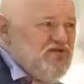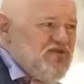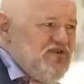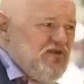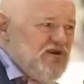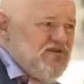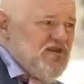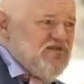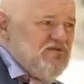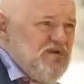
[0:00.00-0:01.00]
you see, for
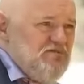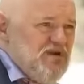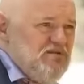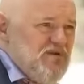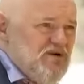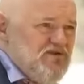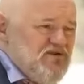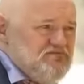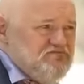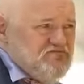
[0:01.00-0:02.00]
instance, the people in Paris